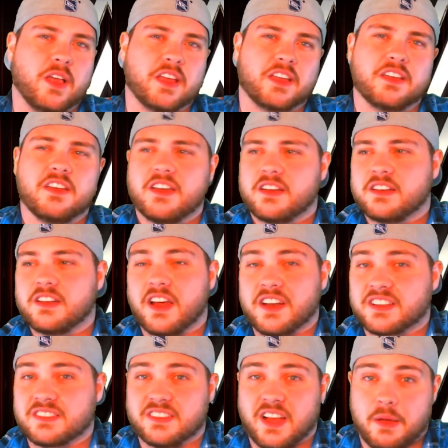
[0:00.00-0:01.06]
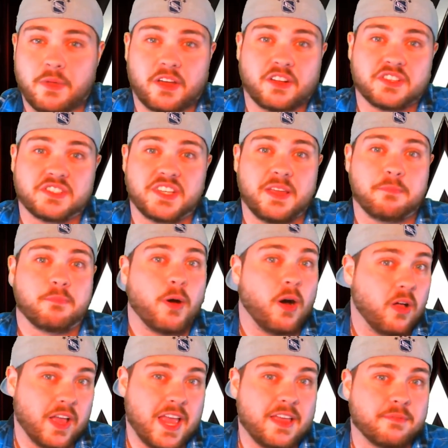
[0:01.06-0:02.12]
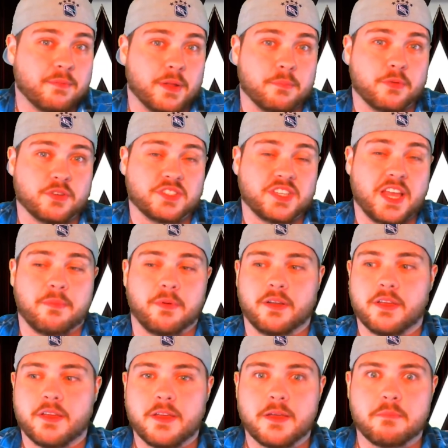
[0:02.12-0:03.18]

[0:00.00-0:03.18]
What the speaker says: I'm not going to say Paul Heyman per se, but